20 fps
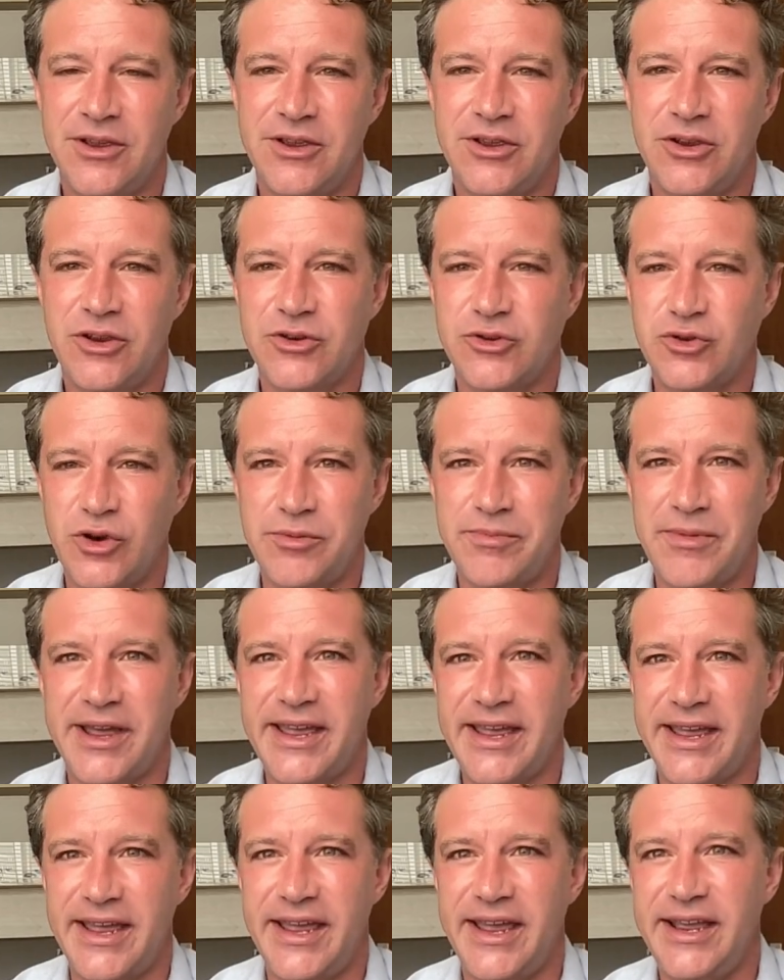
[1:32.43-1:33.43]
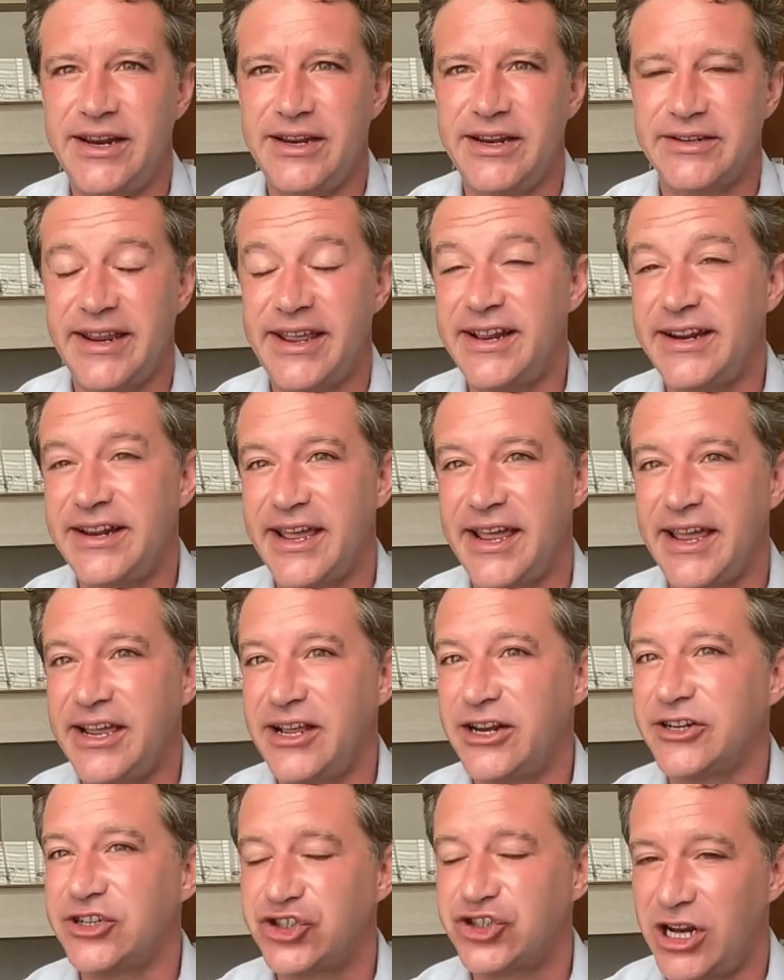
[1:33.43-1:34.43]
You can join my daily
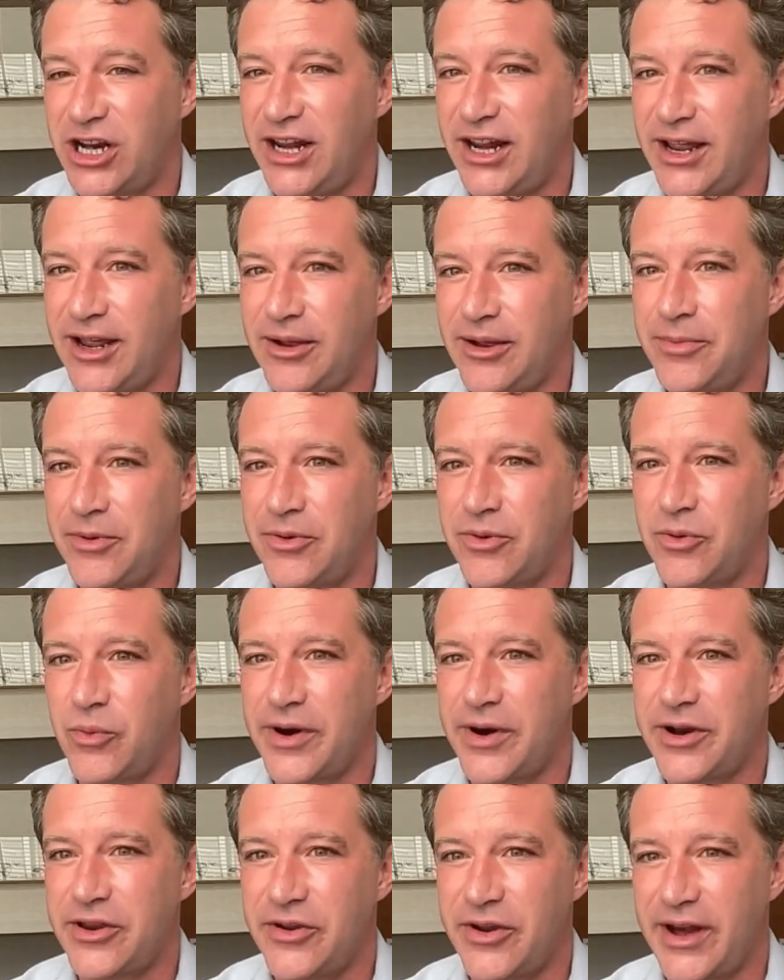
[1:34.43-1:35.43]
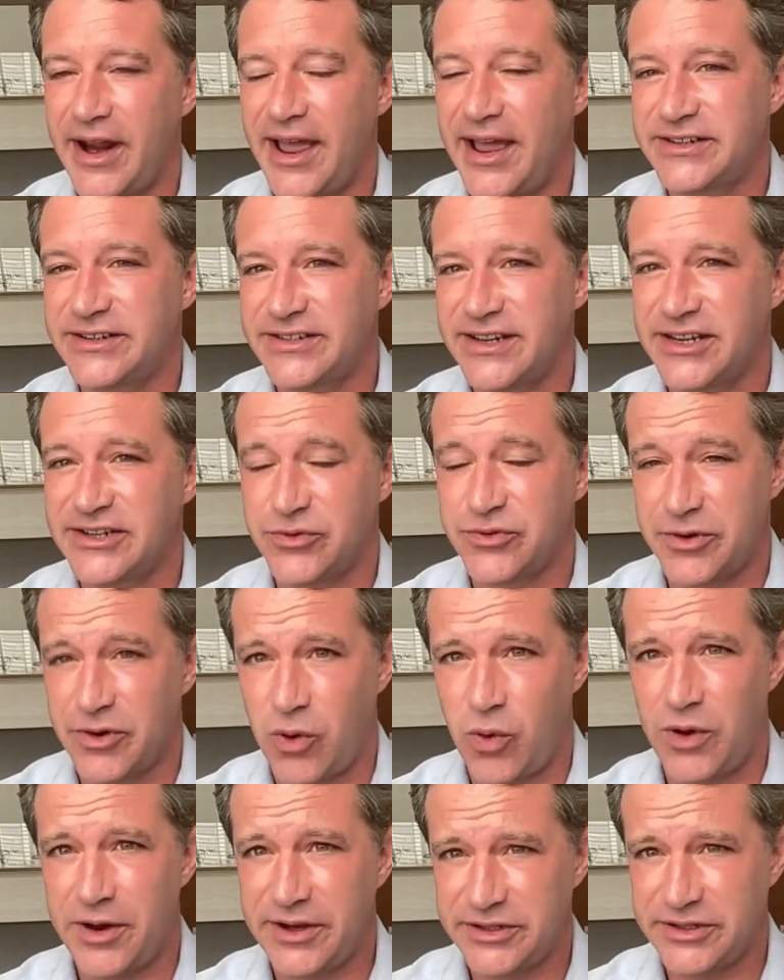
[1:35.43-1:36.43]
English club where you can access
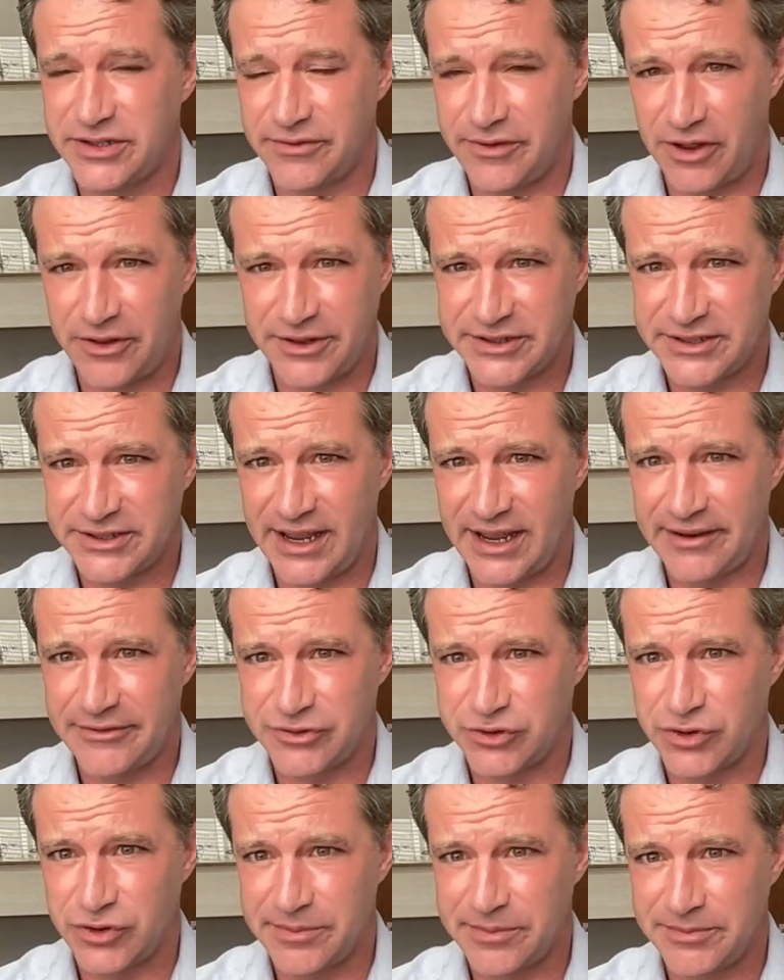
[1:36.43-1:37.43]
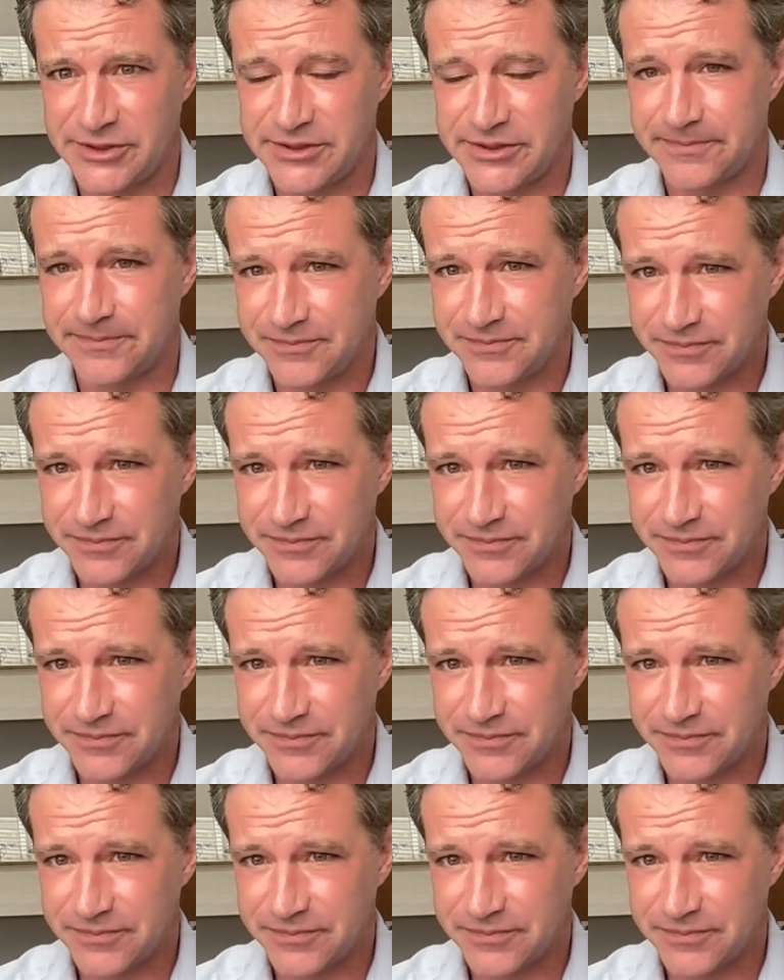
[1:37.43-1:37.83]
recordings of all these live streams.